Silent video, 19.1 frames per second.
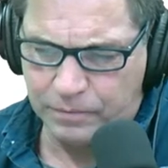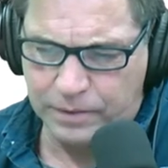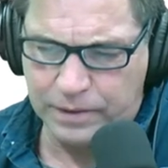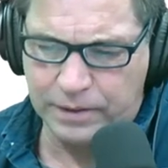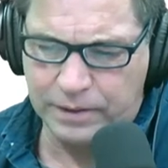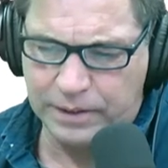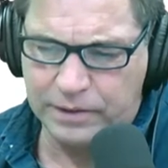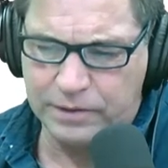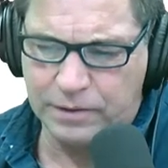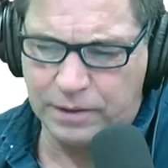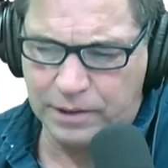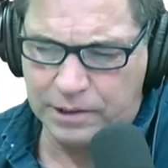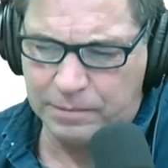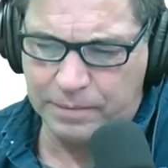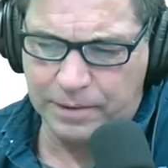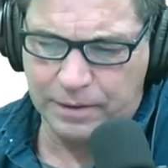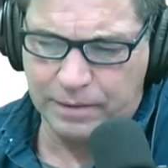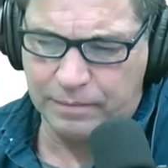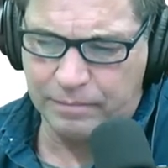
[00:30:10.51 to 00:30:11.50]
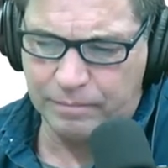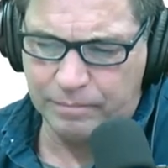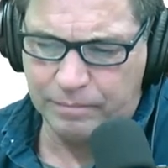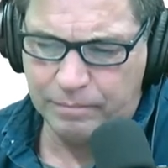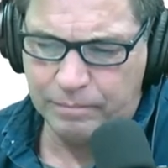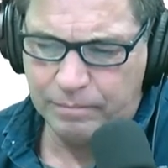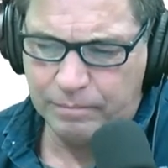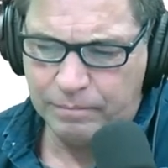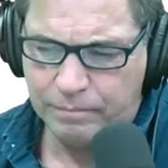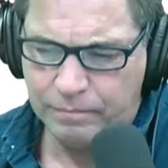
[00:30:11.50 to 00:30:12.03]
Well, he talked about
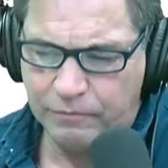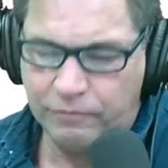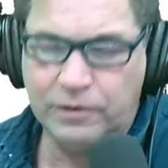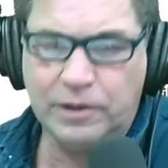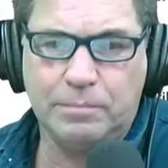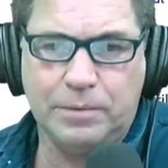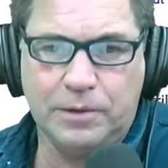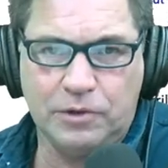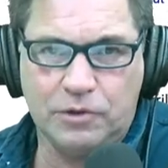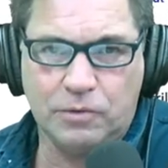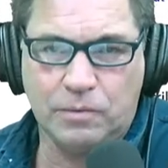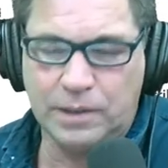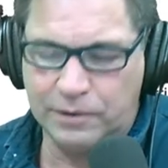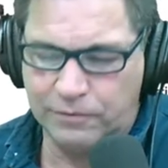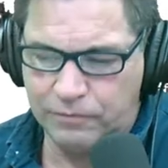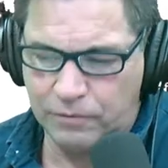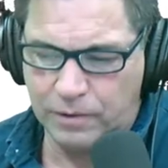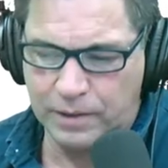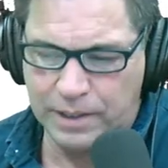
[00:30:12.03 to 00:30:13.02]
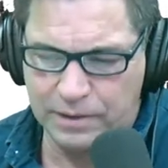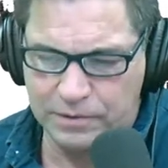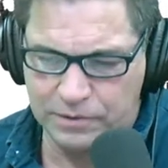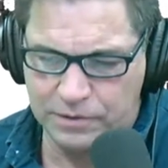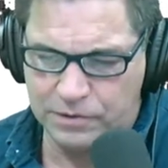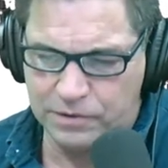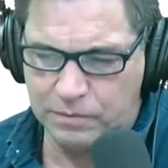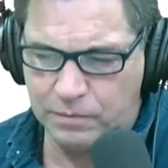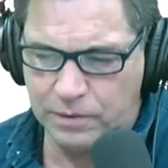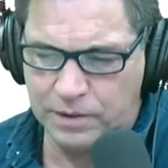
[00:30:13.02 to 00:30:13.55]
flipping 24
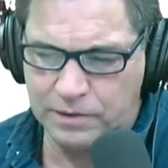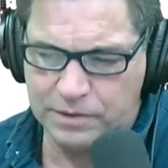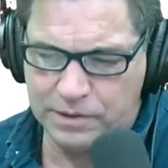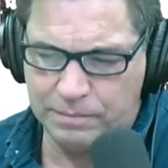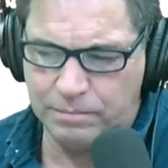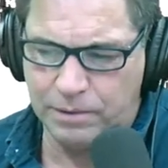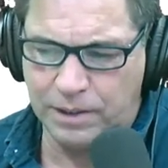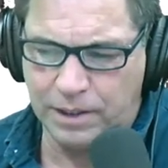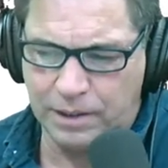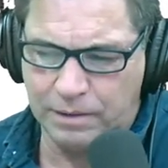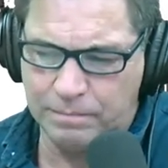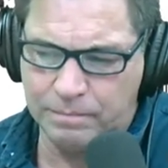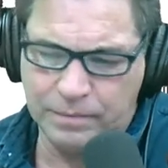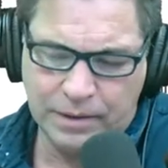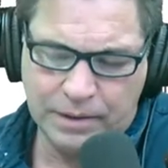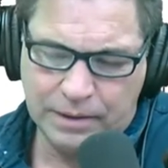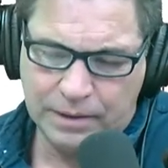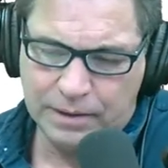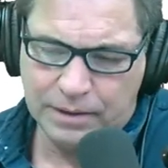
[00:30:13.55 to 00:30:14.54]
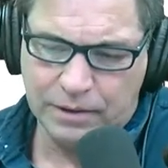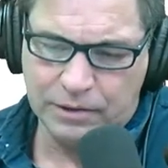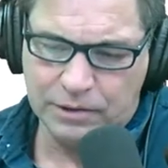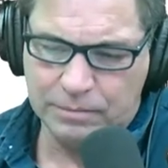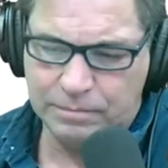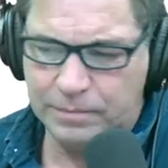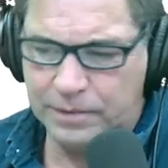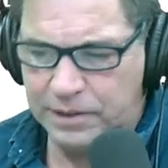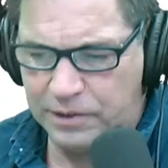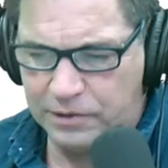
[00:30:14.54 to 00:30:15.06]
houses at once. He bought them, held
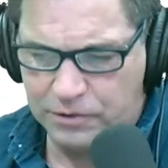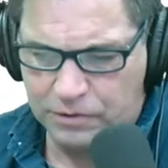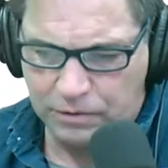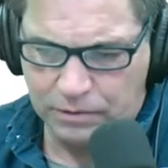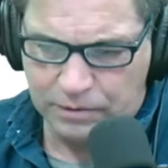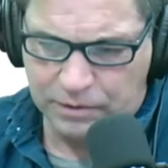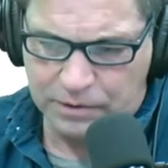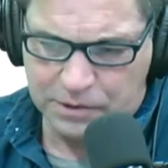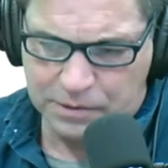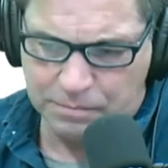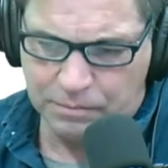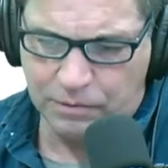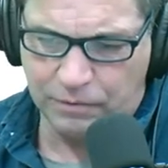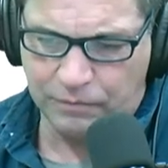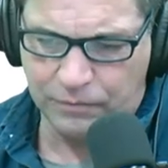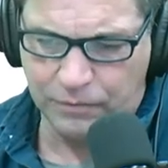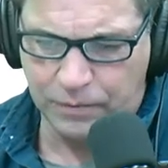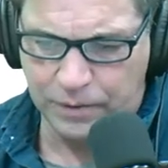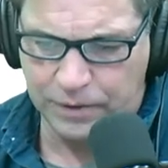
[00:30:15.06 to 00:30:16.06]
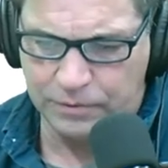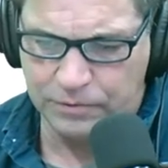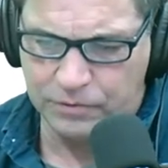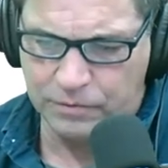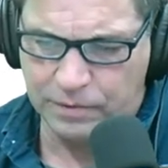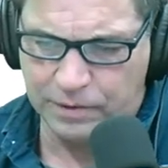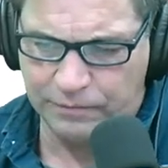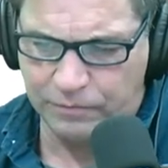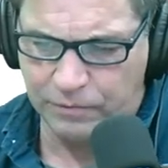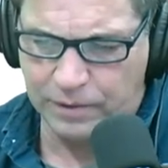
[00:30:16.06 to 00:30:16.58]
them, and he sold it as a portfolio of
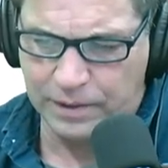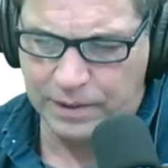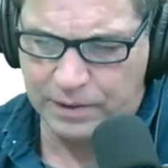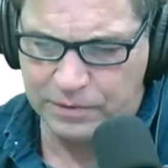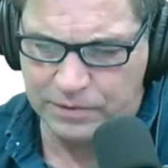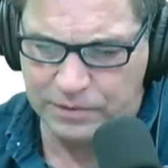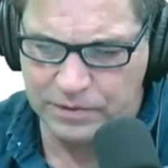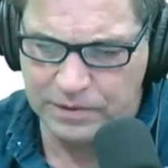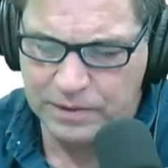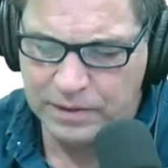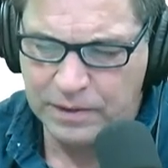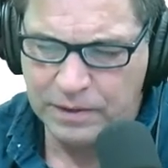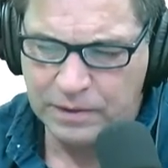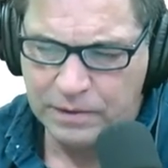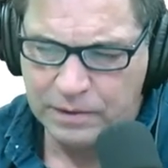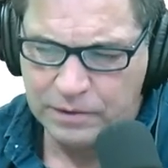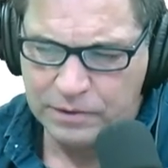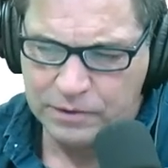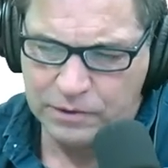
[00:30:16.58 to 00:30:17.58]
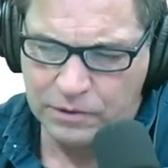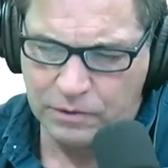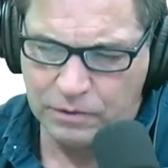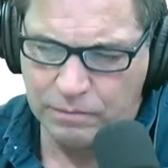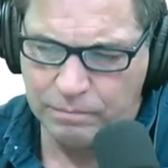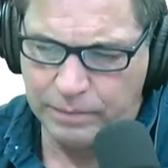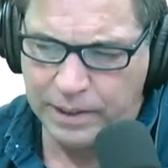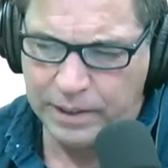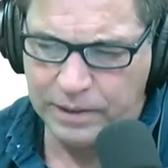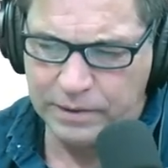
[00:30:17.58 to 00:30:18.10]
24 houses. So
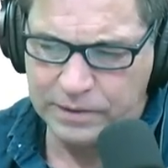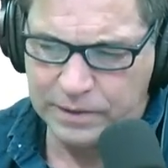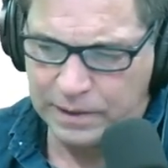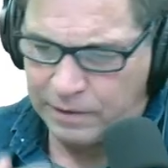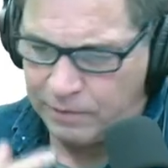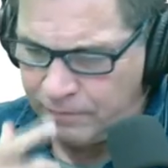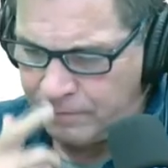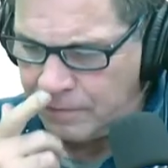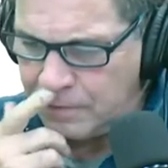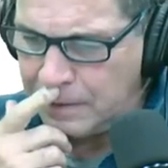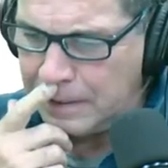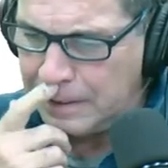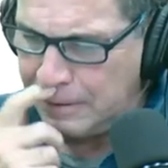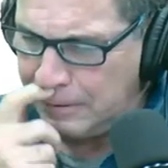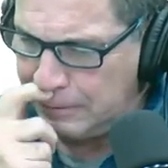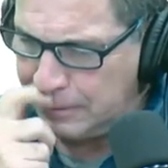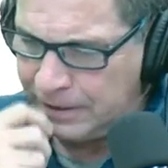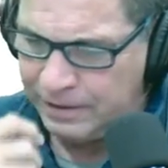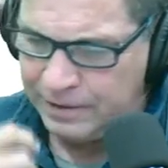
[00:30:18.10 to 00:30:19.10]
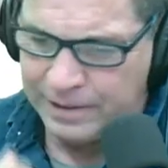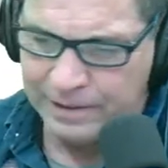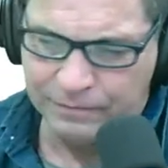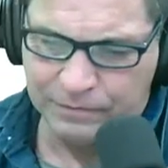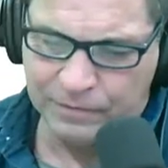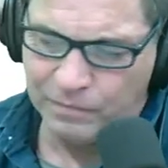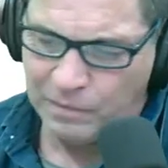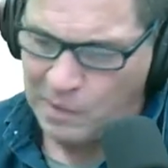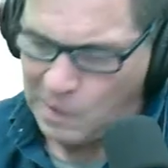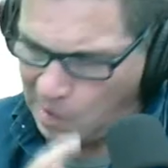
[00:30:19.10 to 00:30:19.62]
Manny's at a very healthy level.